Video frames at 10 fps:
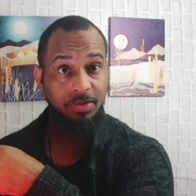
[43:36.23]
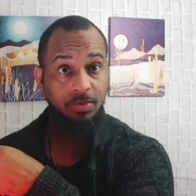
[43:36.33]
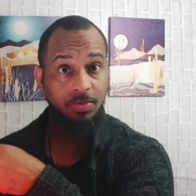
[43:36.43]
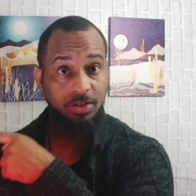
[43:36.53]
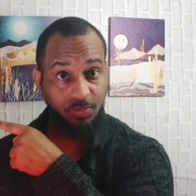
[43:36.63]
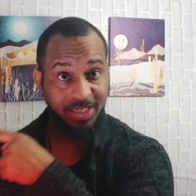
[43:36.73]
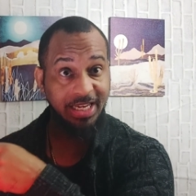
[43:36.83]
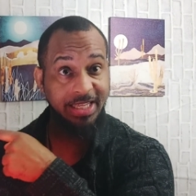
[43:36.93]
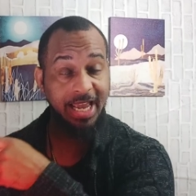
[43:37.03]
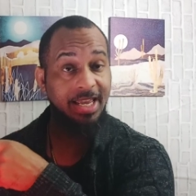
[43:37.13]
Because we
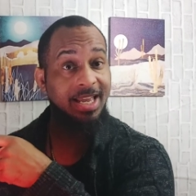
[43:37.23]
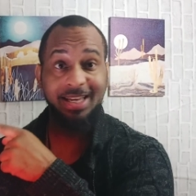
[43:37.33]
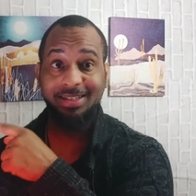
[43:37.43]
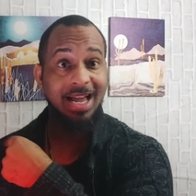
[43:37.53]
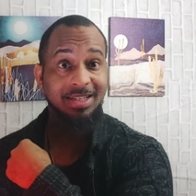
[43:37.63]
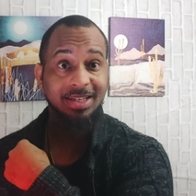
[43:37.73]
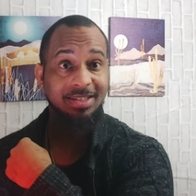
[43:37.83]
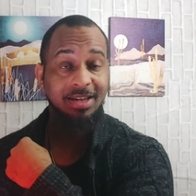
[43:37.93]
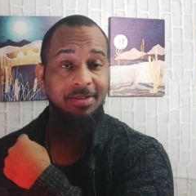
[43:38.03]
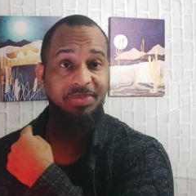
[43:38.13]
need that. It's not
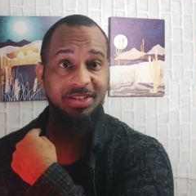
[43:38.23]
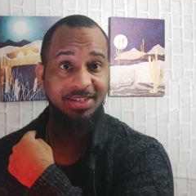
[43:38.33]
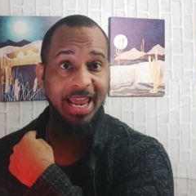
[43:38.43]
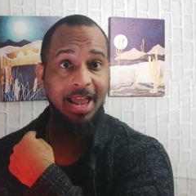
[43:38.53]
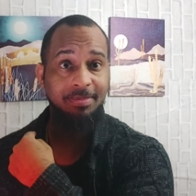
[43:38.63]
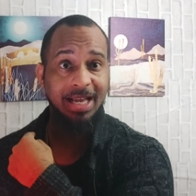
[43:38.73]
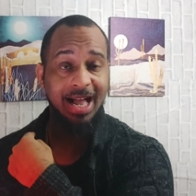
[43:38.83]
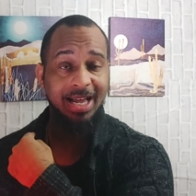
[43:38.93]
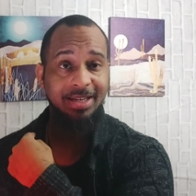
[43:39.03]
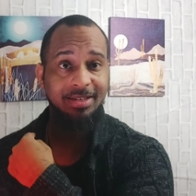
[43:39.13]
just the Sam
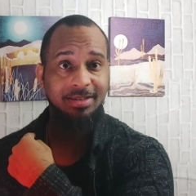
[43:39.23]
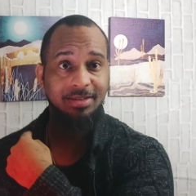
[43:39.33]
guy,